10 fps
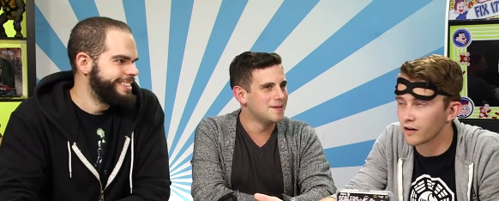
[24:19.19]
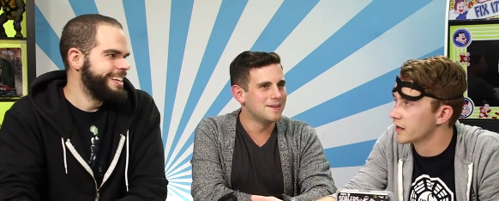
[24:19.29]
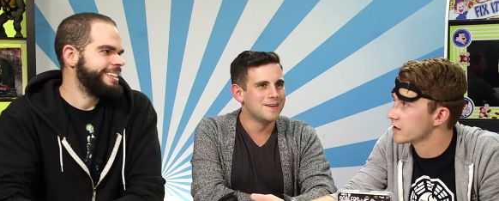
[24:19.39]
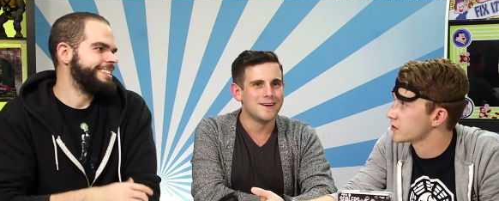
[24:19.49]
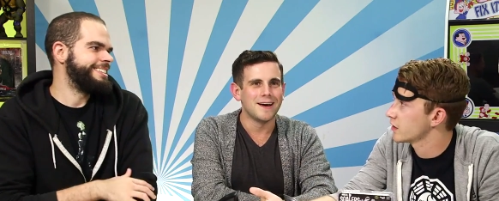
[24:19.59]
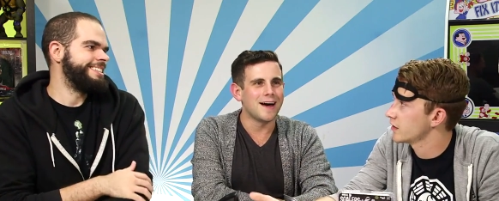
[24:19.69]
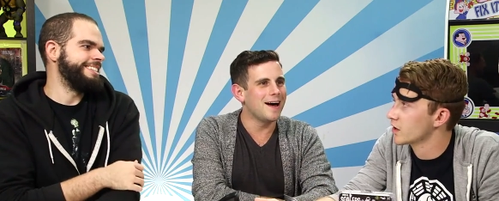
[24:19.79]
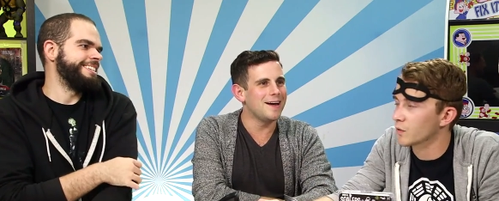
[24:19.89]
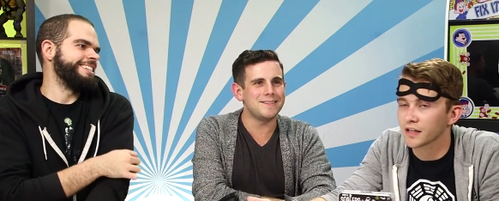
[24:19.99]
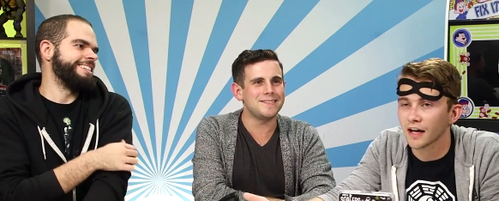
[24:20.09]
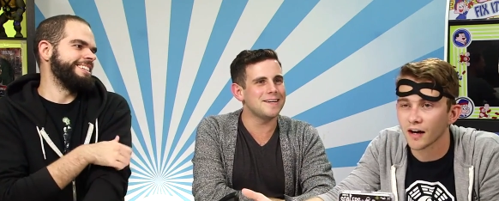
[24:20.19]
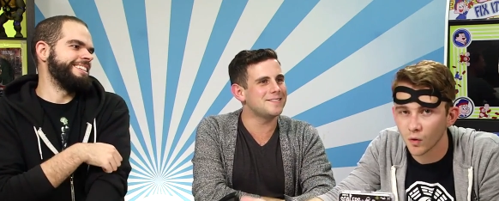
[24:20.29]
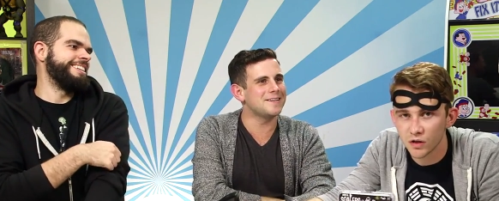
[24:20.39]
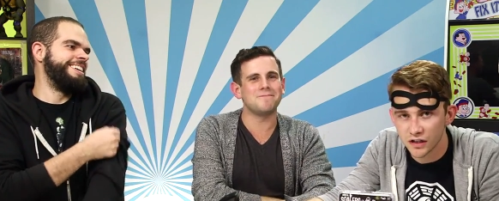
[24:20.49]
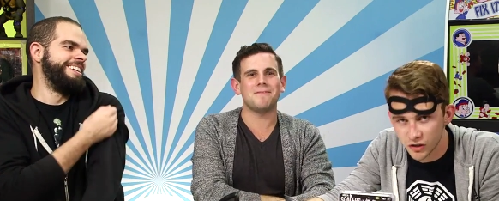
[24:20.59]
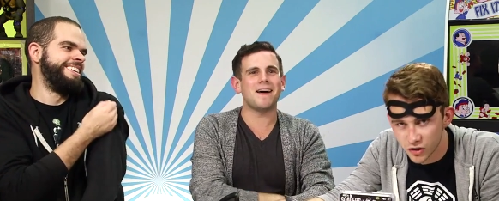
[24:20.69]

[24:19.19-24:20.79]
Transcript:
Speaker 1: already yeah, destroyed New York. What the doesn't